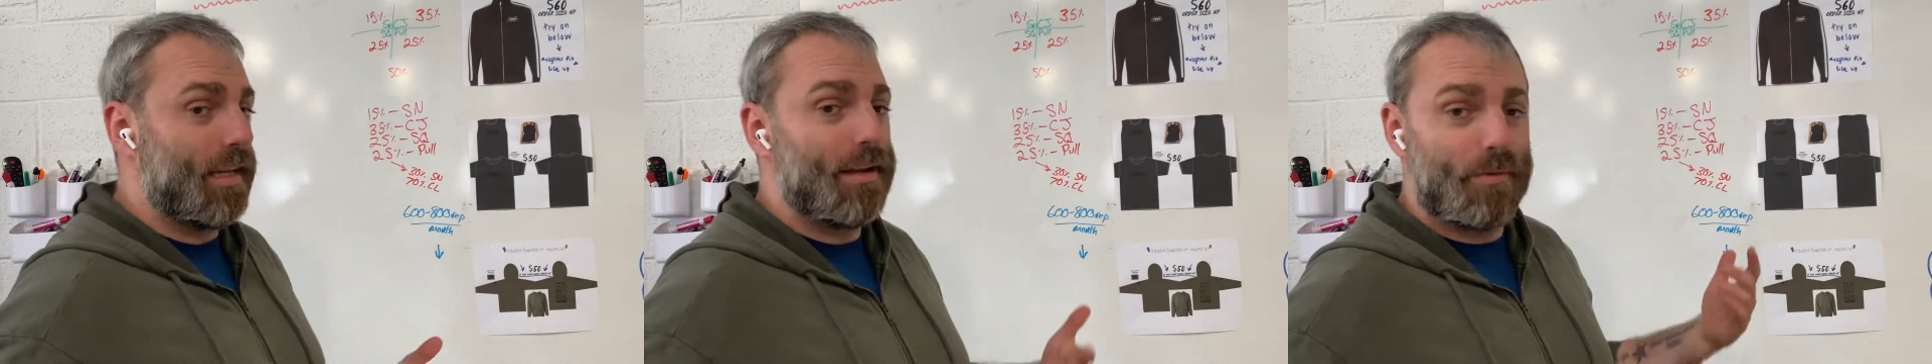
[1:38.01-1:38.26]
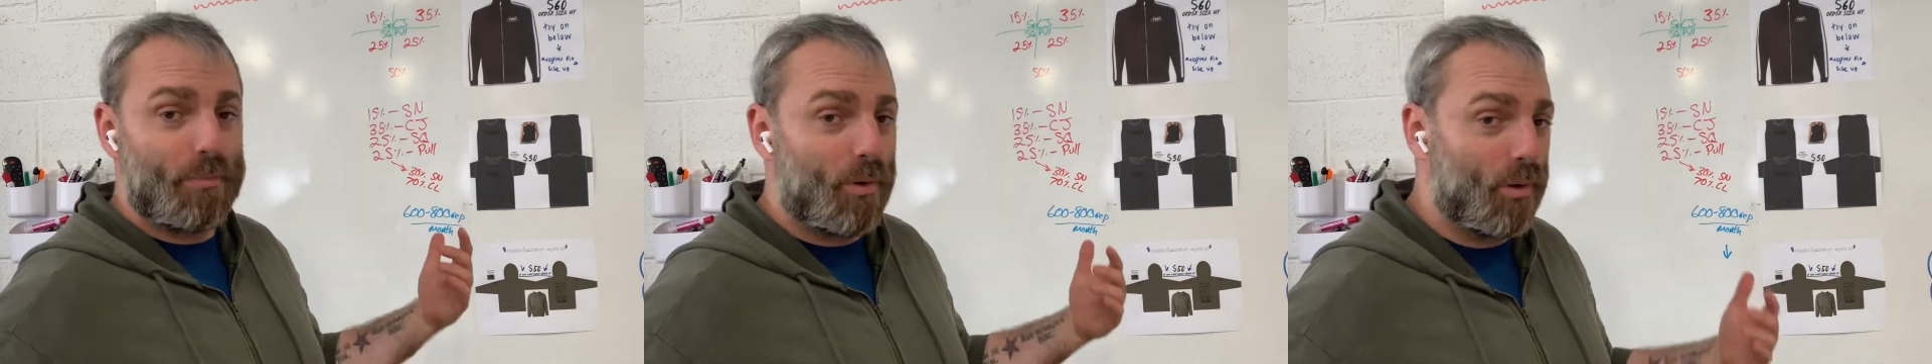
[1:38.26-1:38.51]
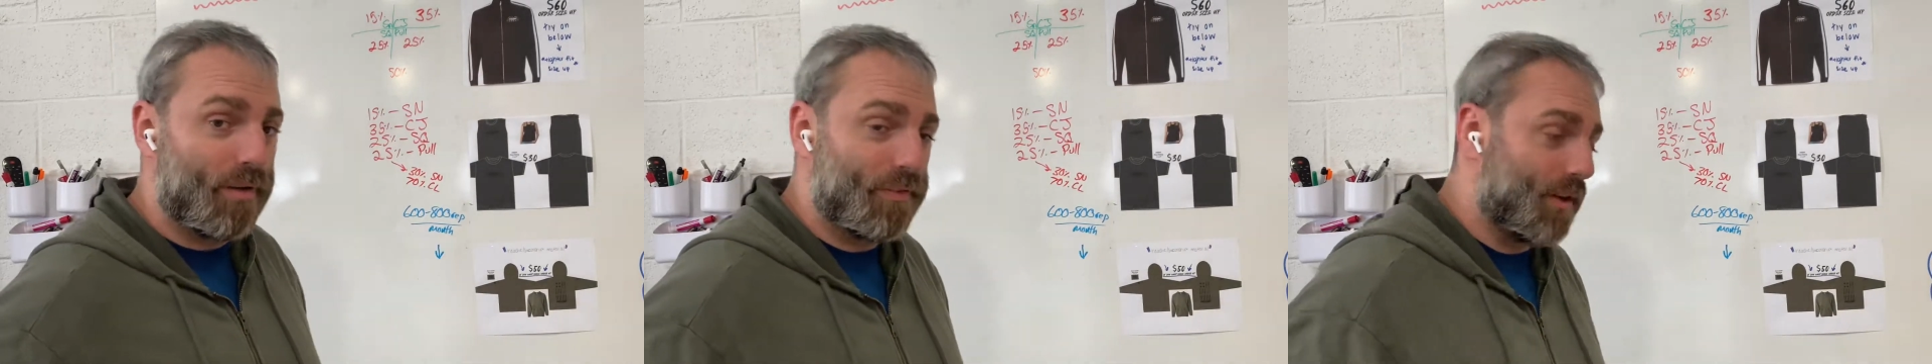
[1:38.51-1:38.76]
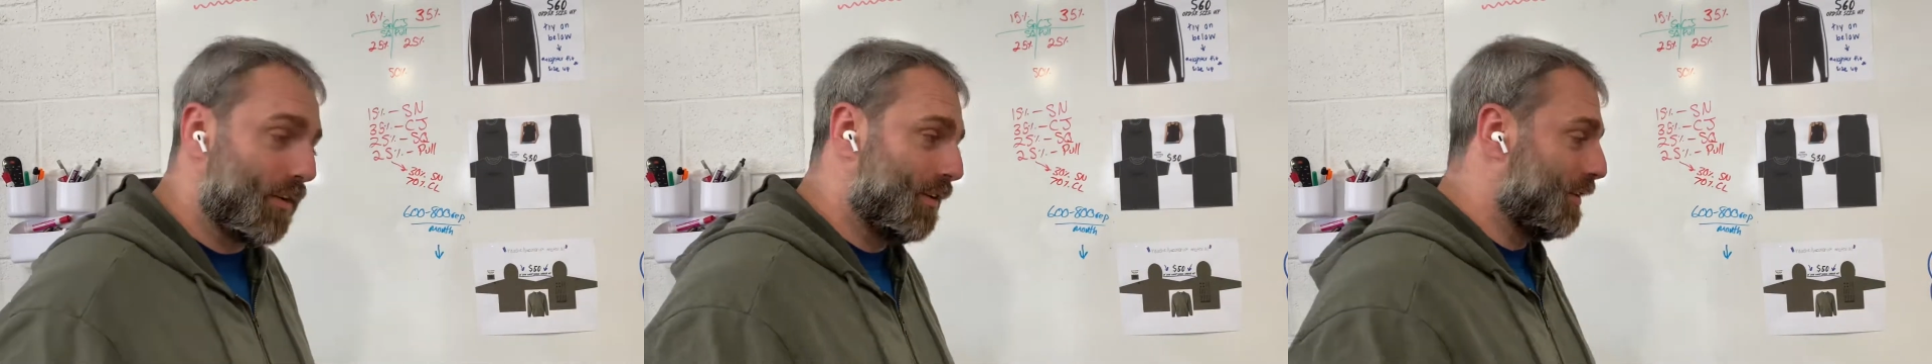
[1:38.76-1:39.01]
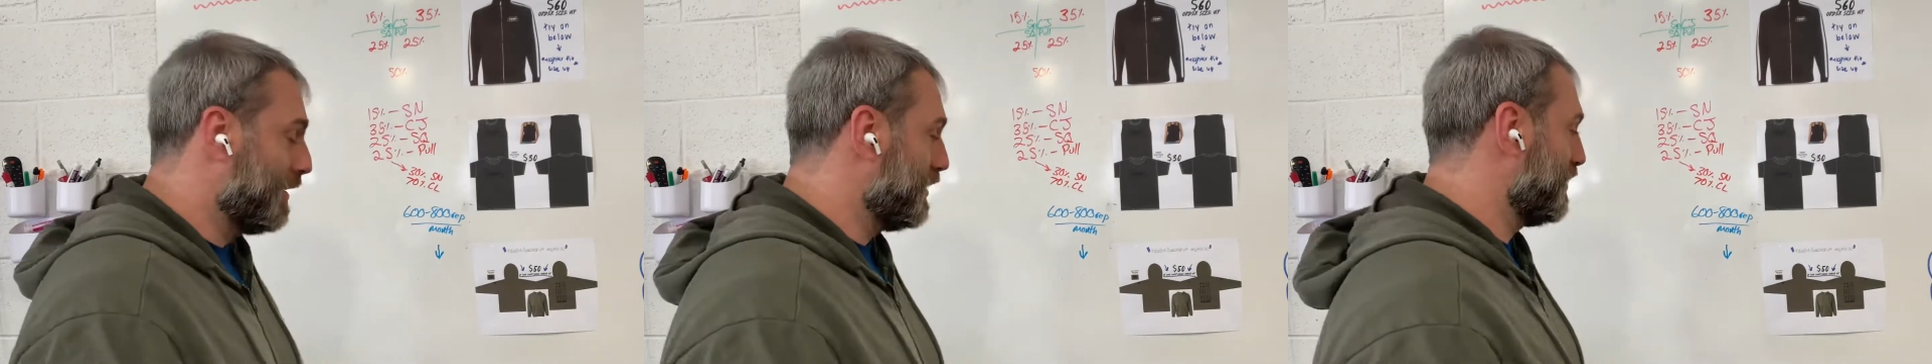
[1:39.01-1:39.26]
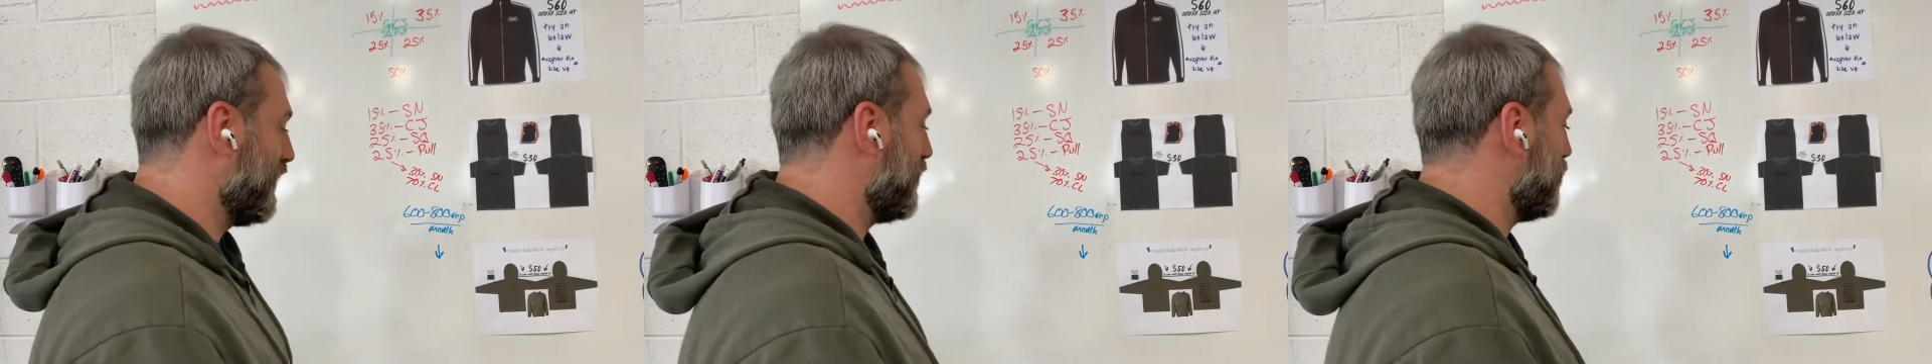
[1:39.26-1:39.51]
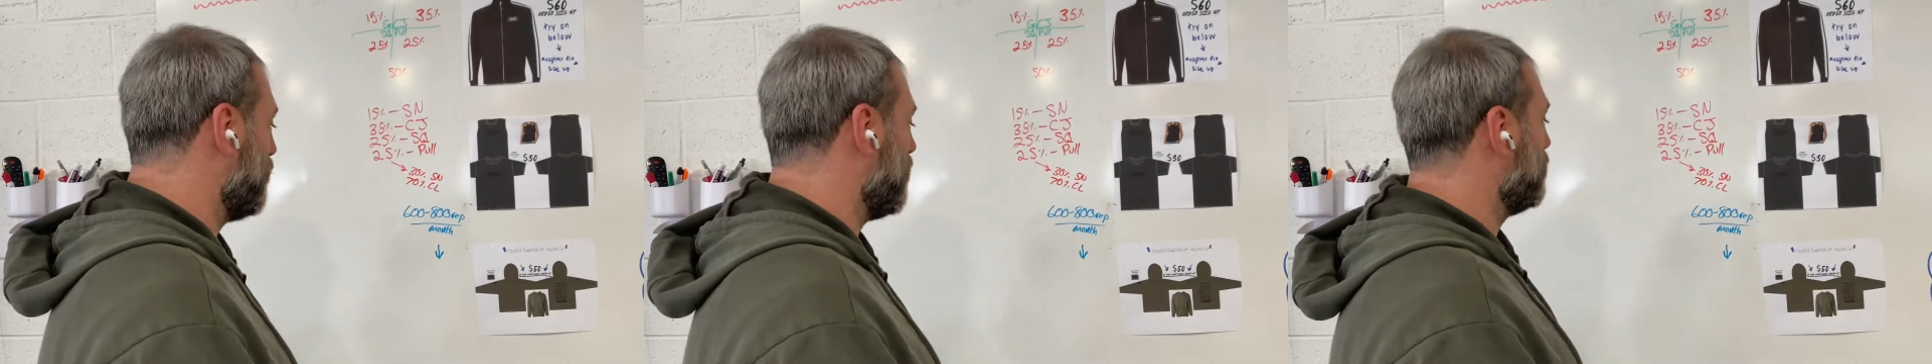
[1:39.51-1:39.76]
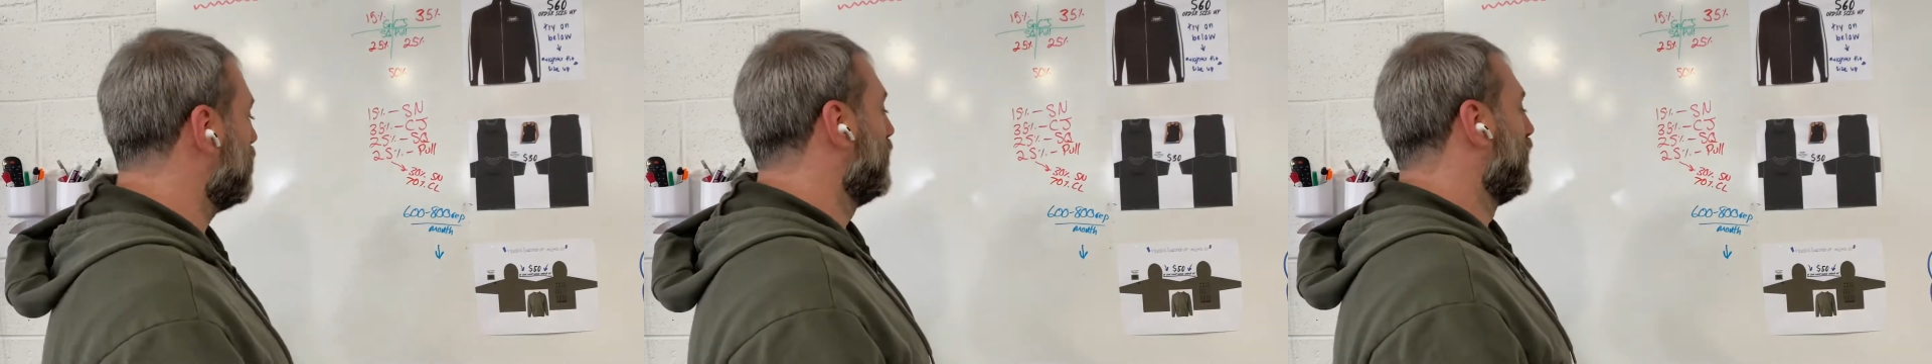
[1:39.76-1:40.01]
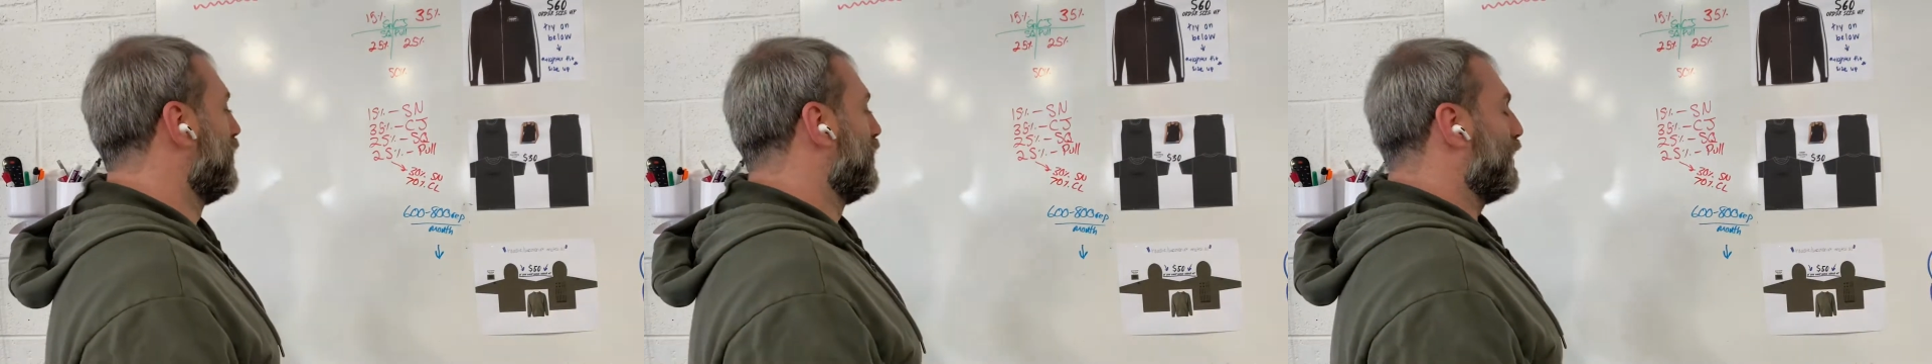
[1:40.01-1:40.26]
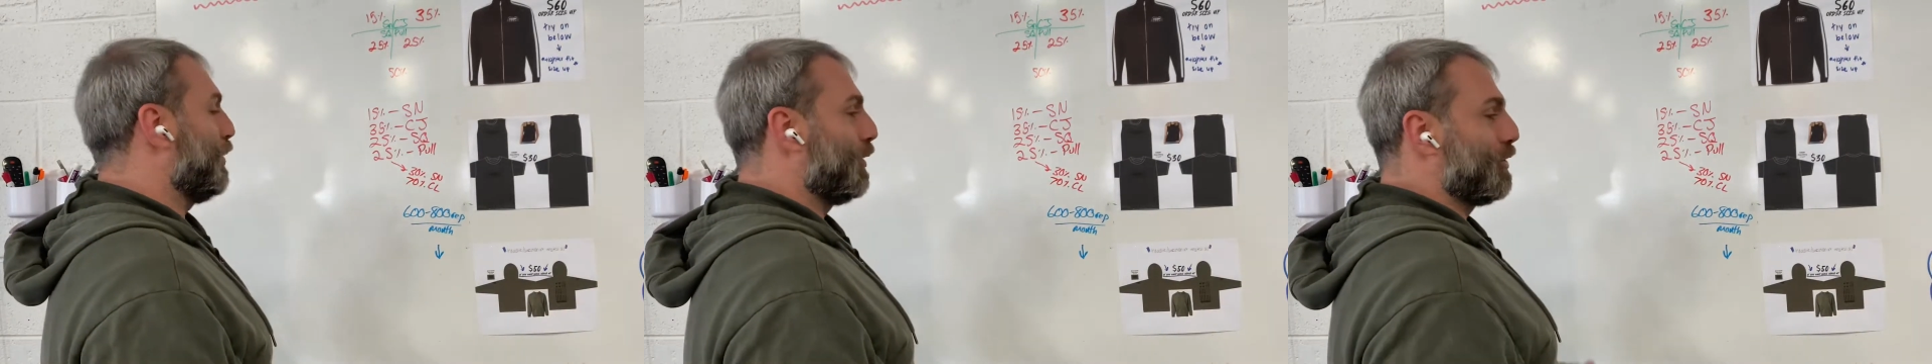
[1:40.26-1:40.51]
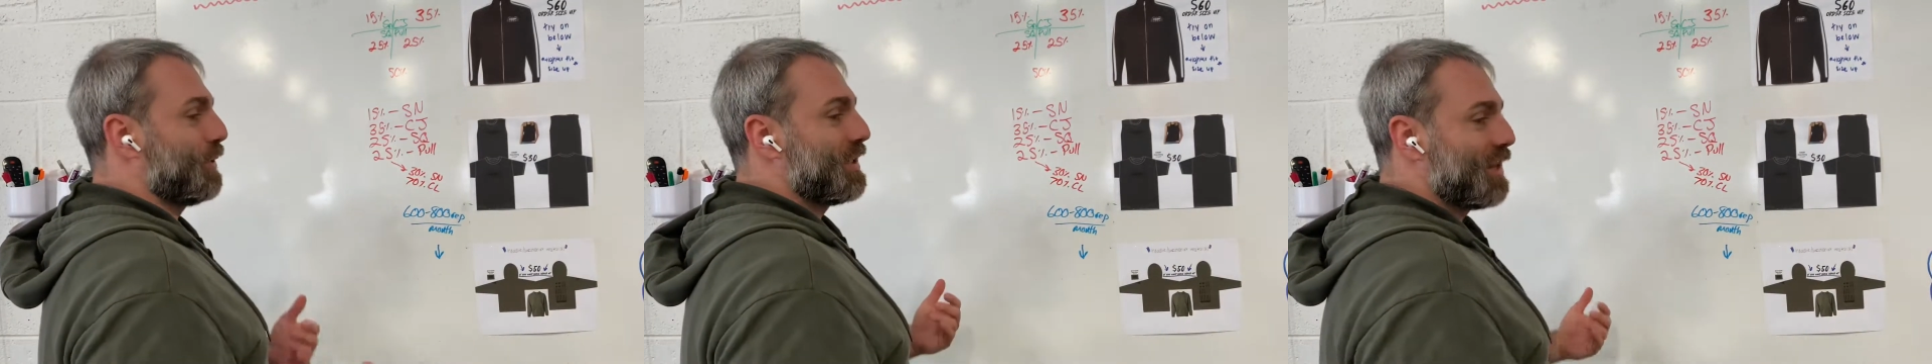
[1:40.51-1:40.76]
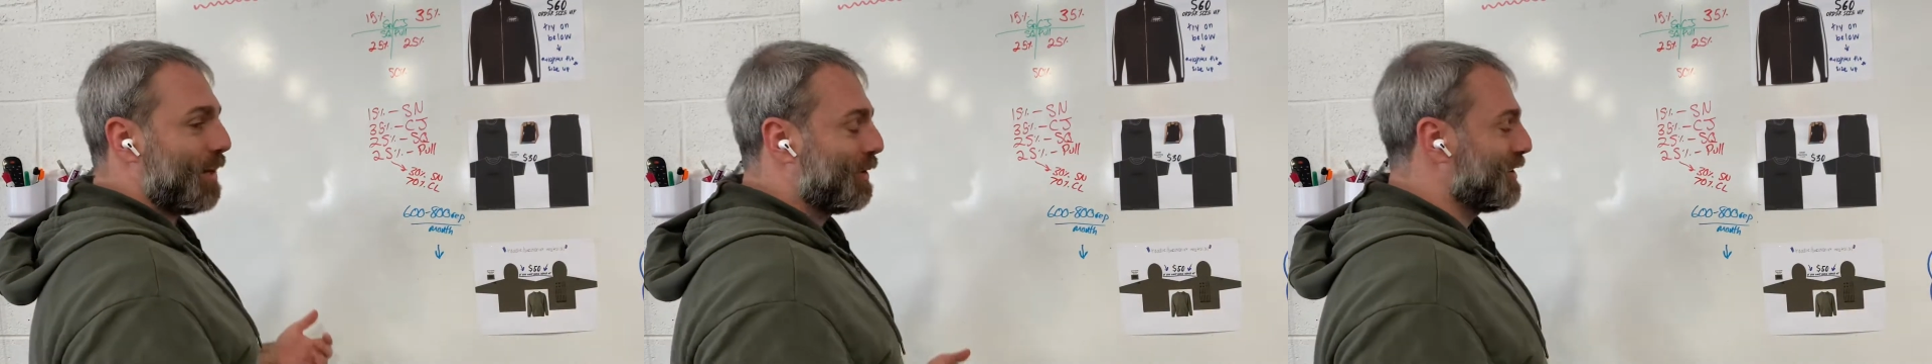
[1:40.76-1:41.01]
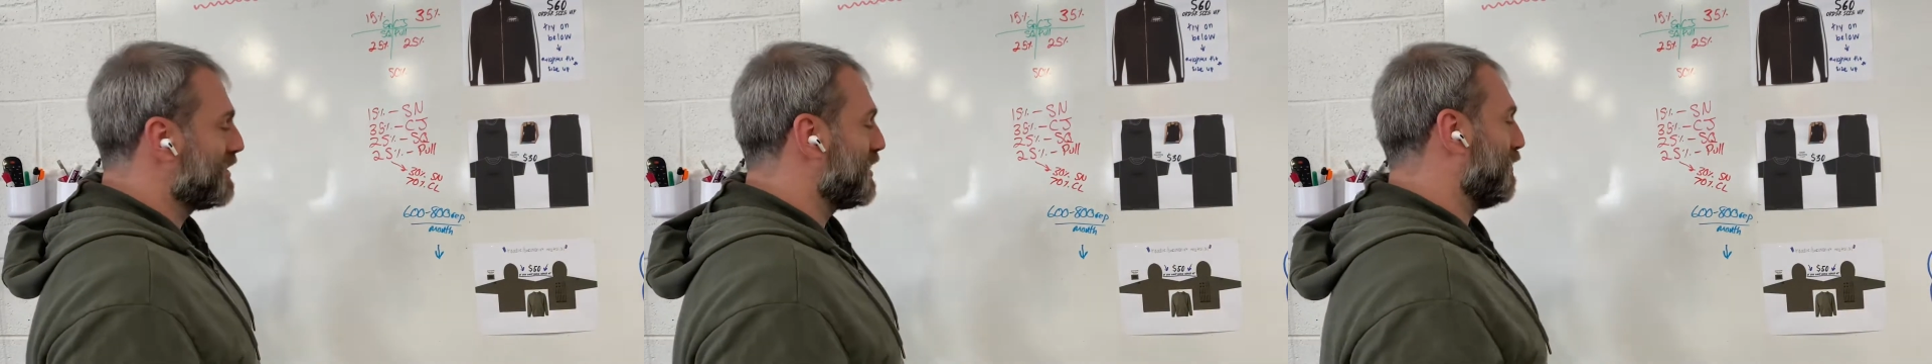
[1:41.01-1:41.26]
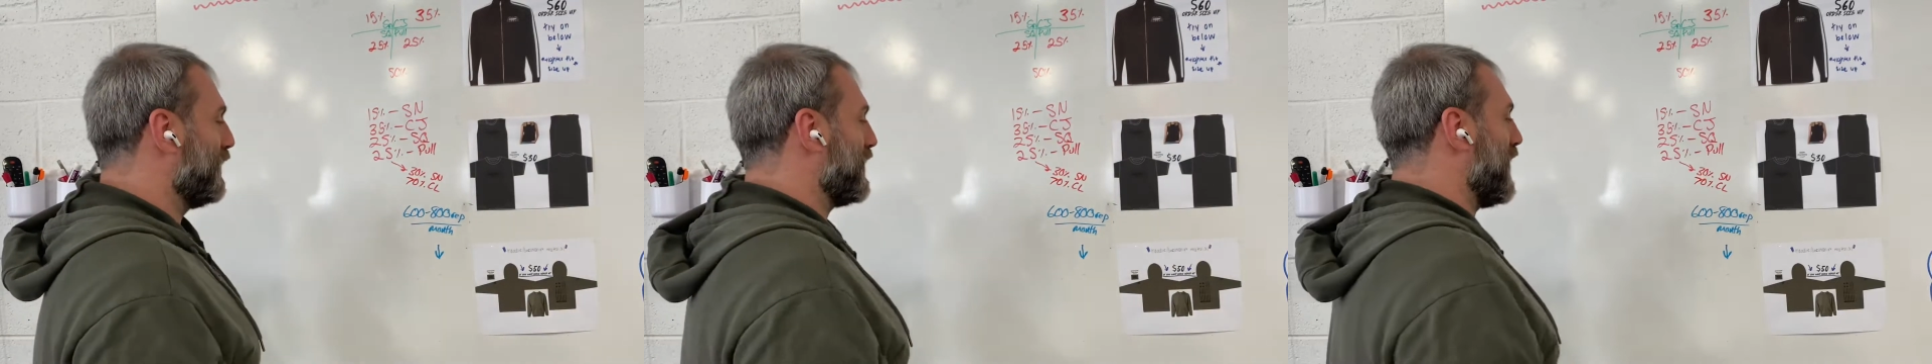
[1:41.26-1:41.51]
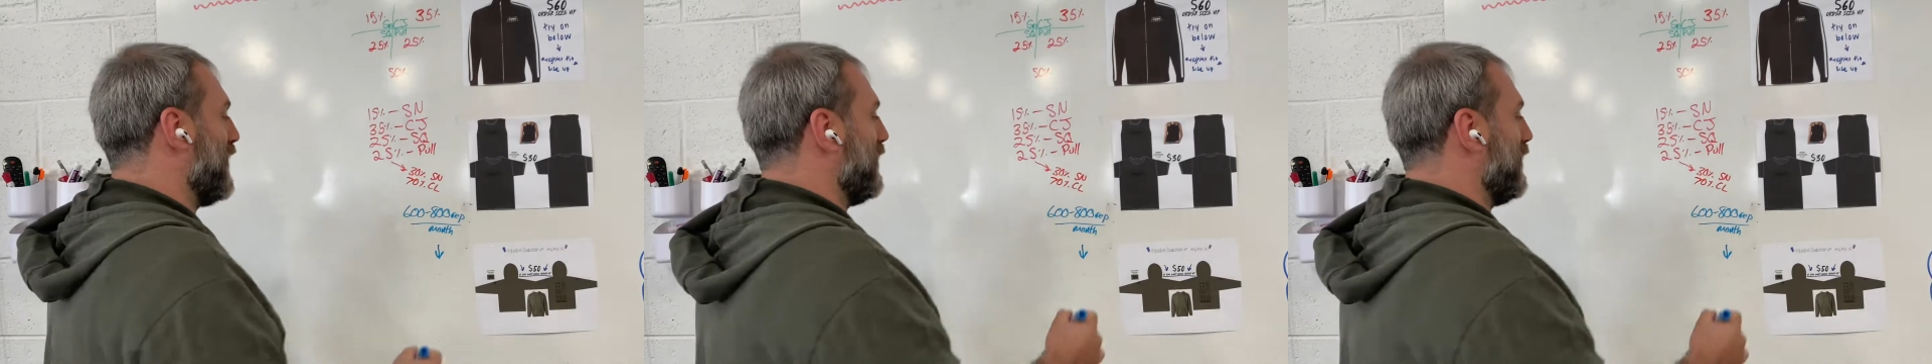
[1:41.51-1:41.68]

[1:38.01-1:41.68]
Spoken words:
even more if they're a cycle level. We're doing doubles, stuff like that.